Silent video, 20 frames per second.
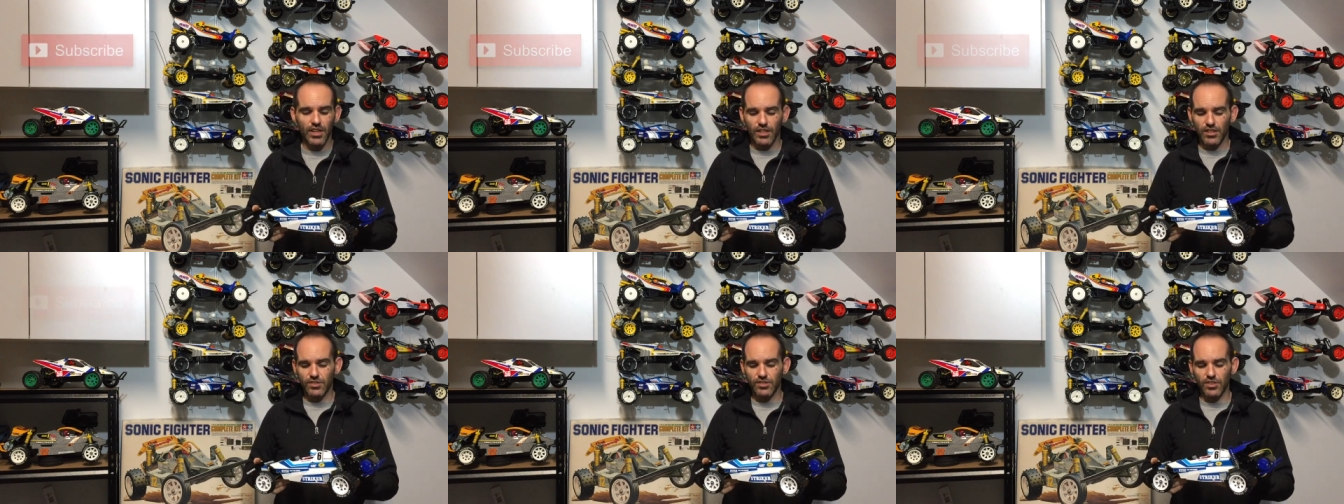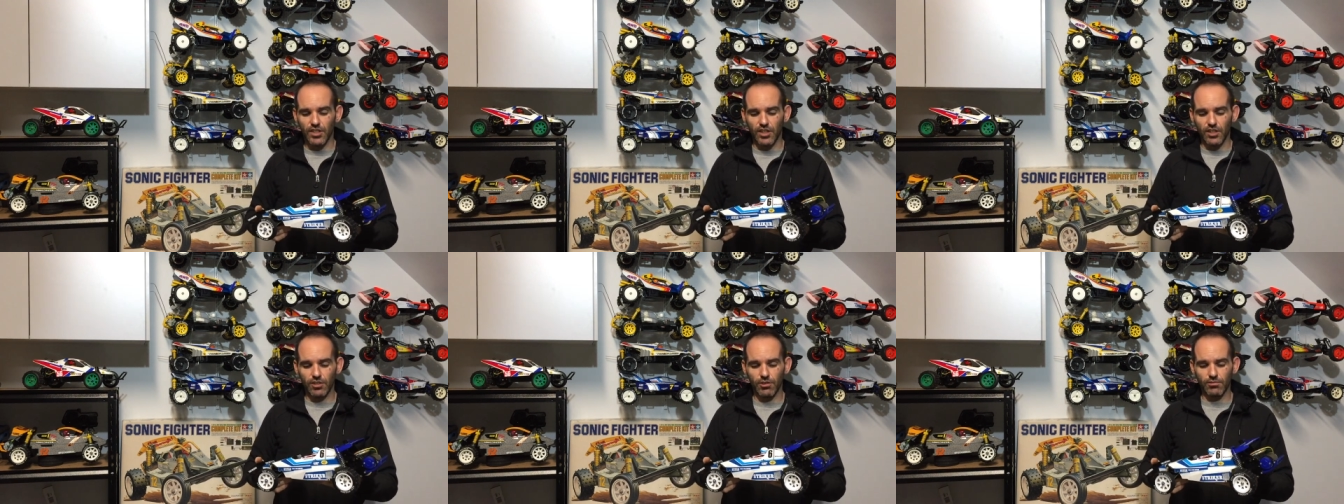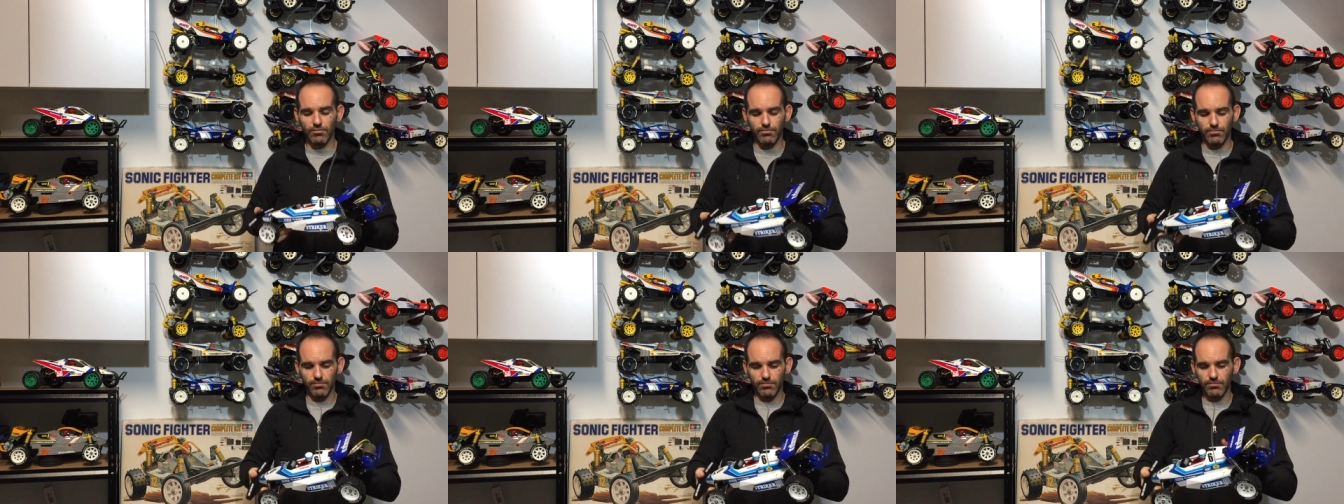
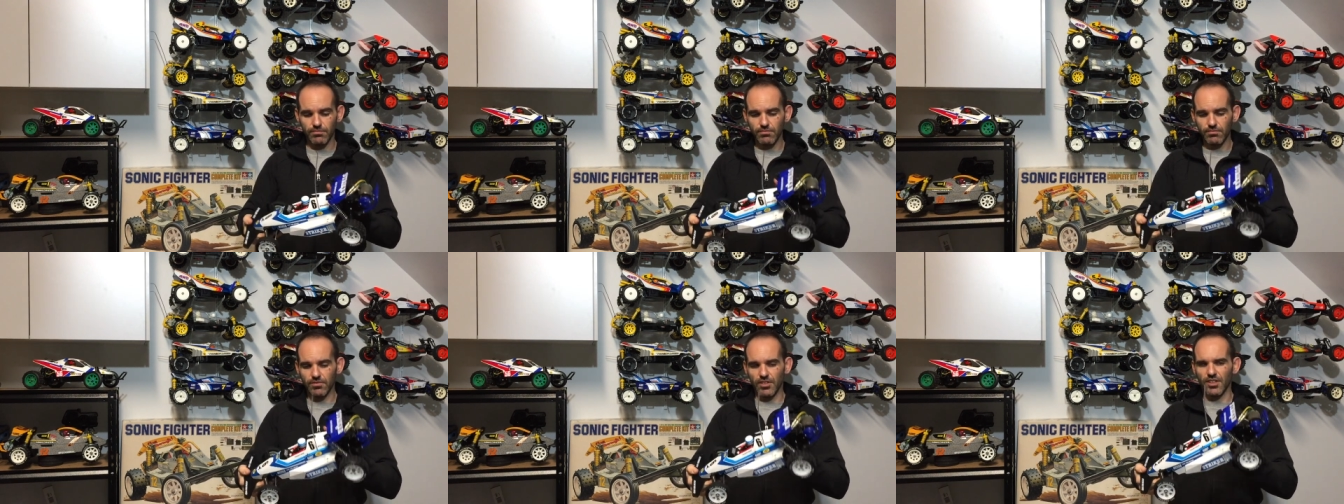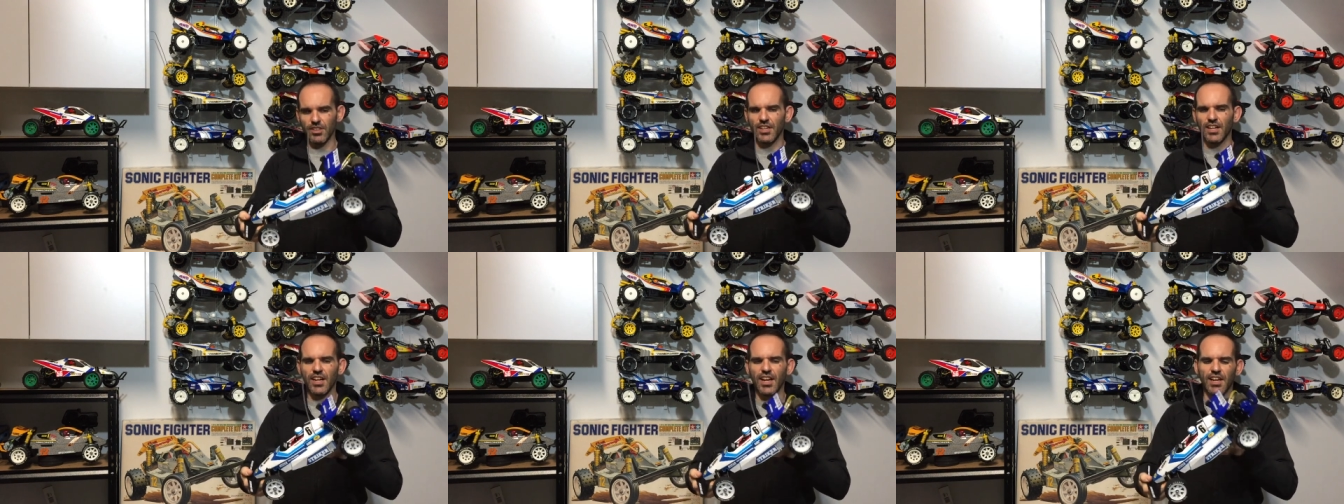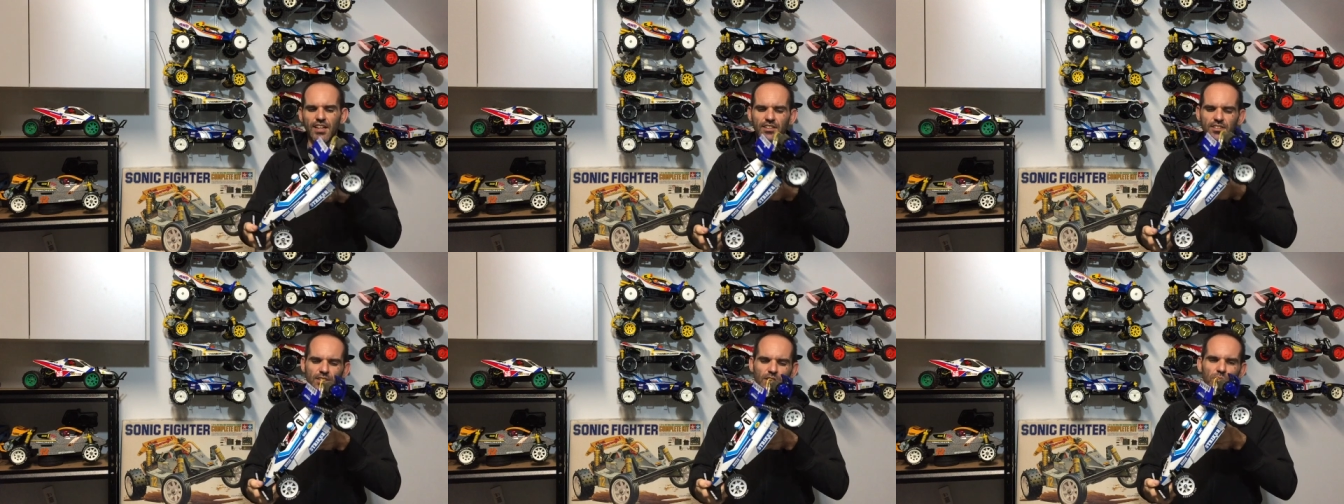So I think it
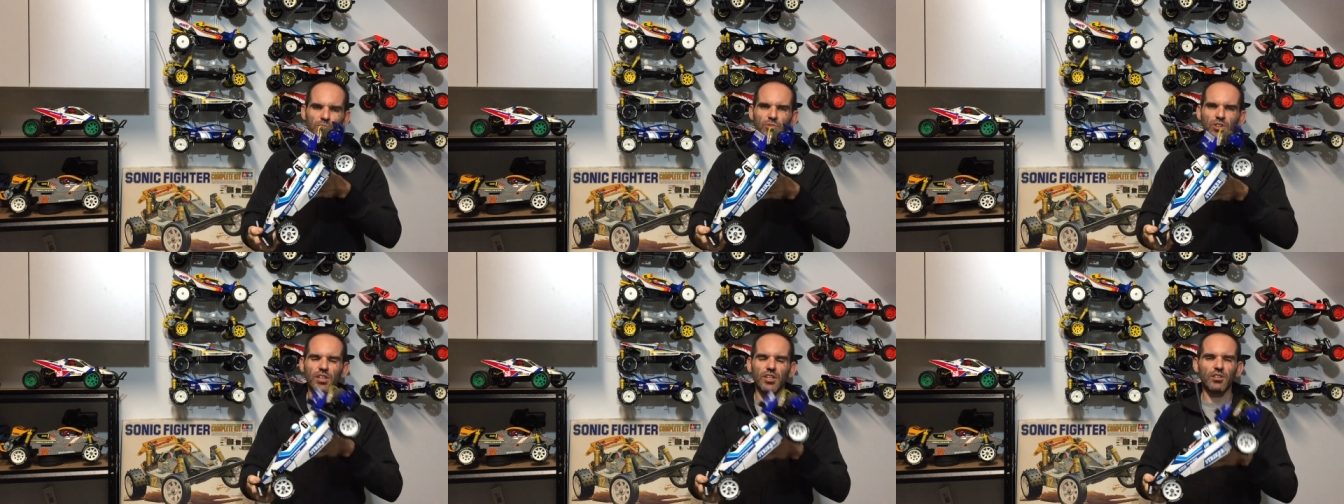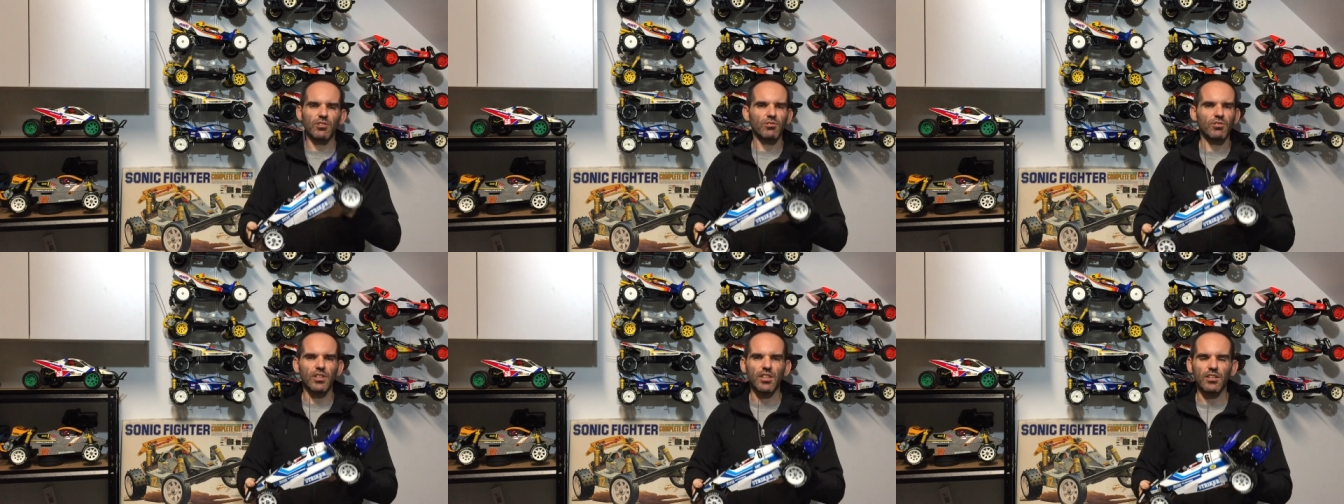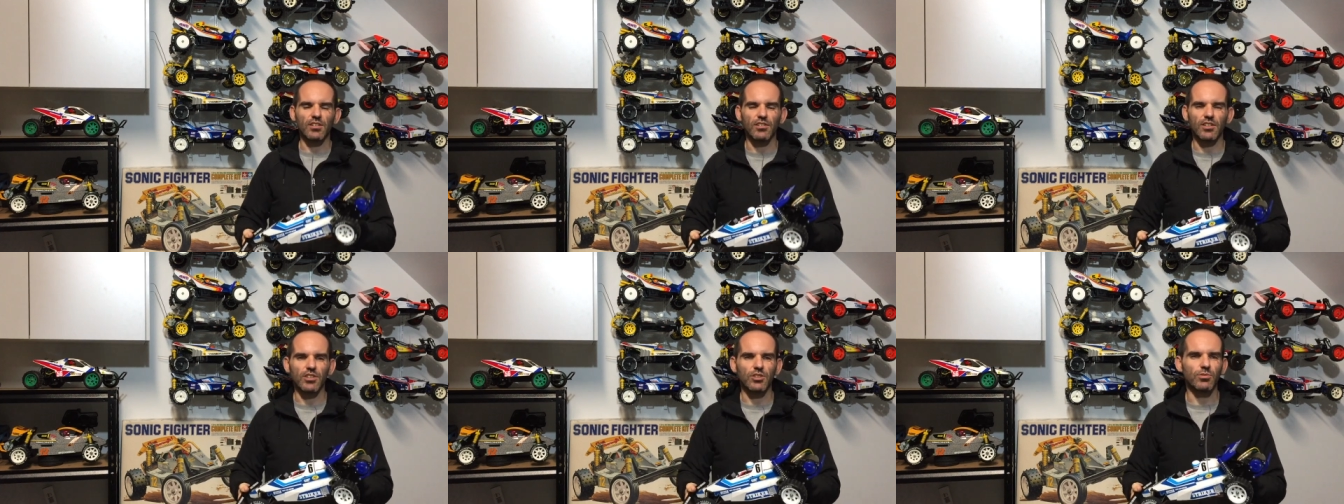had some weird
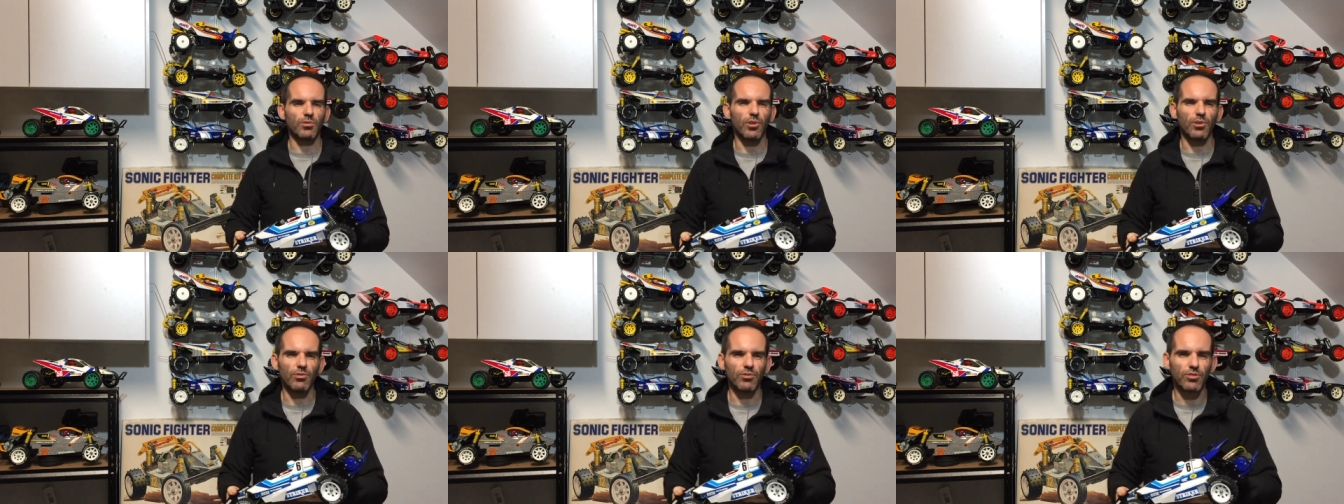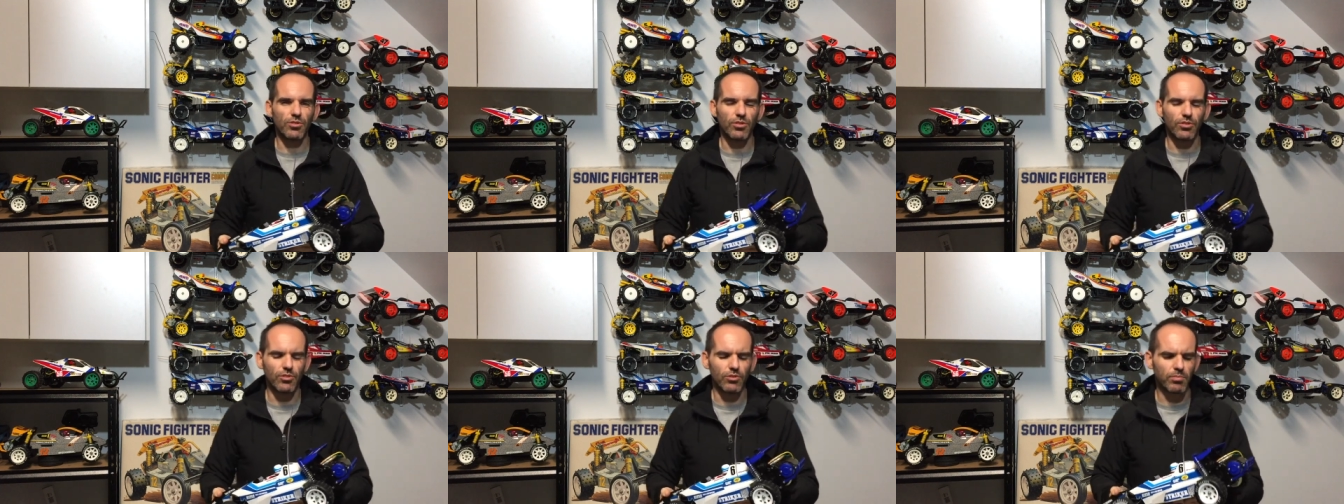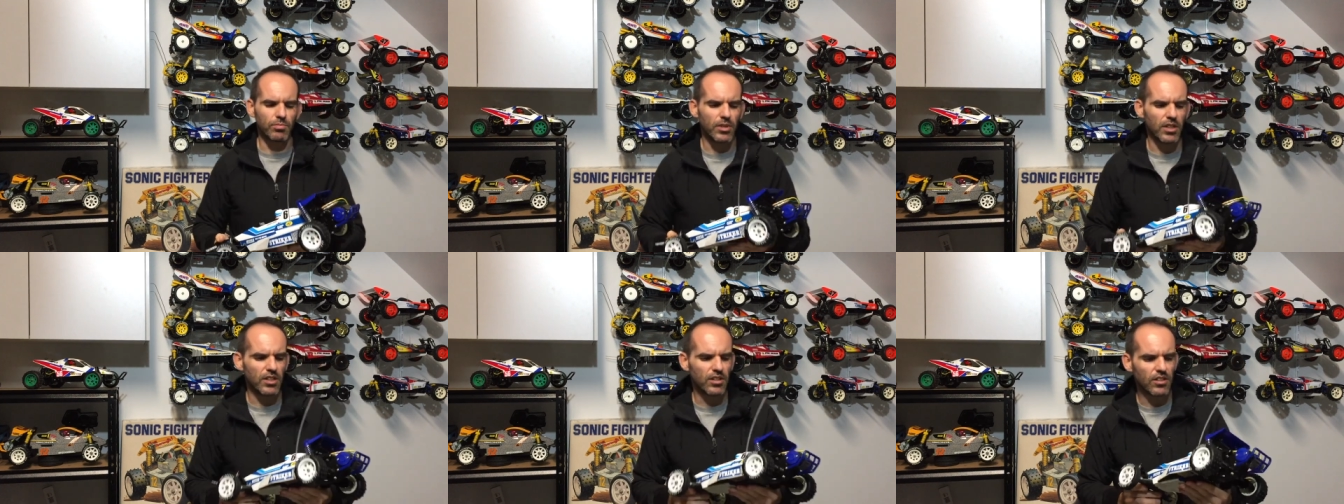looking like twelve
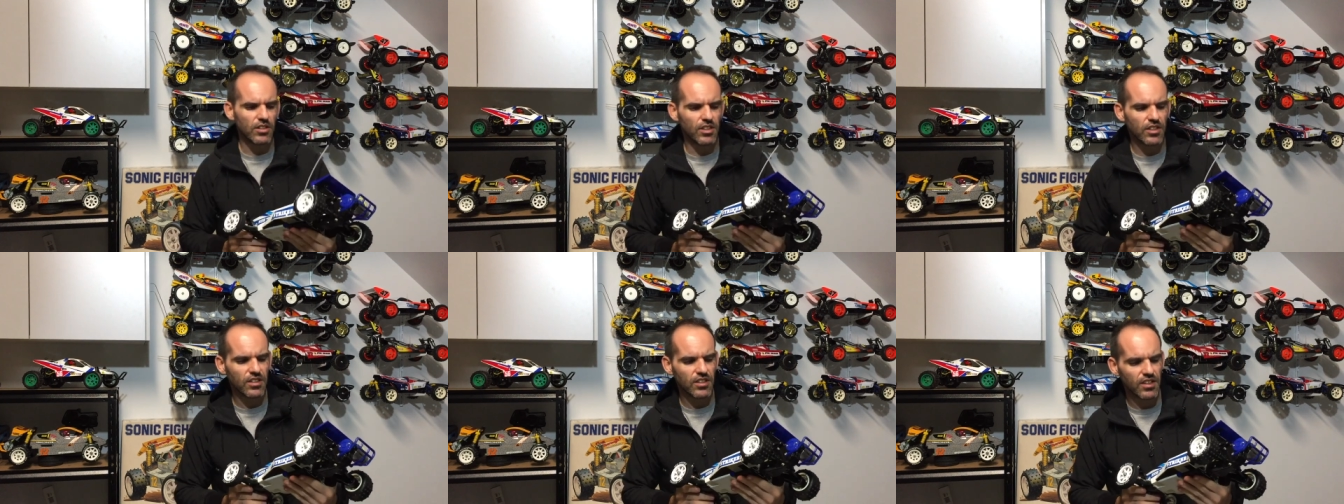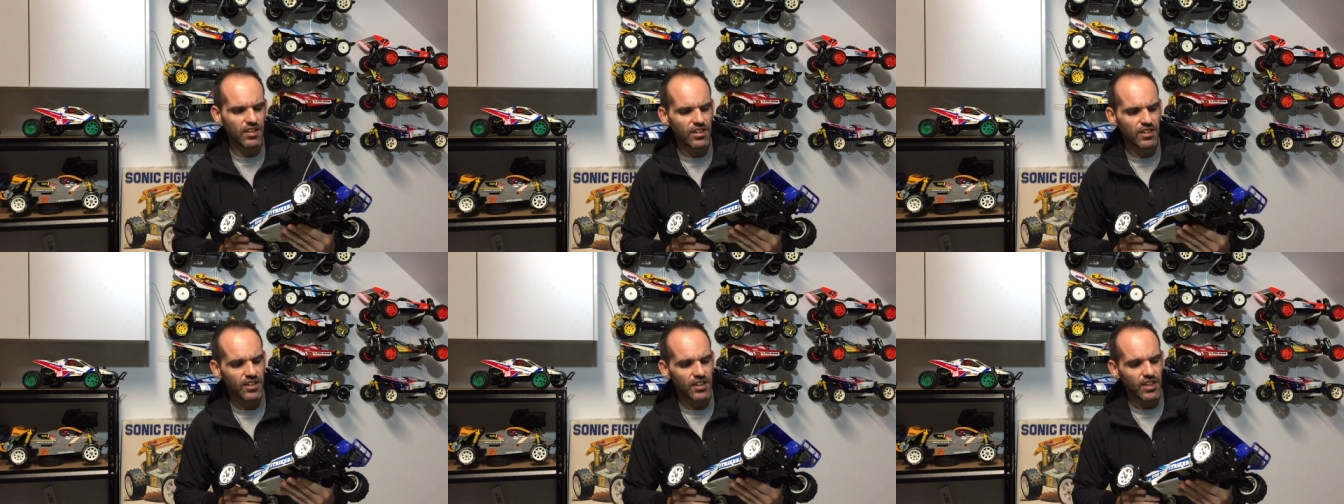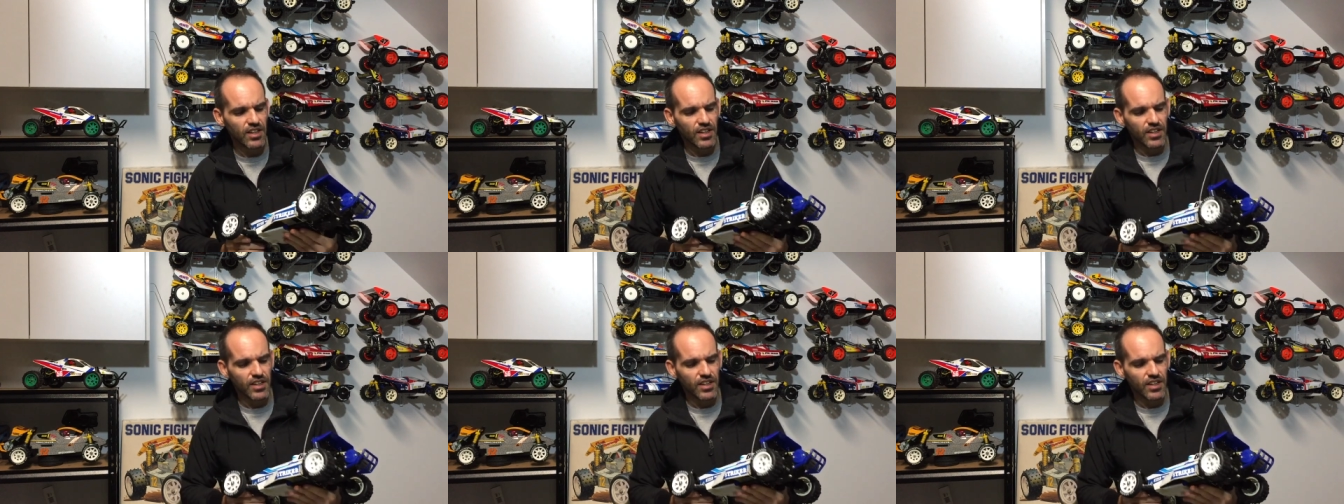tooth pinion in there.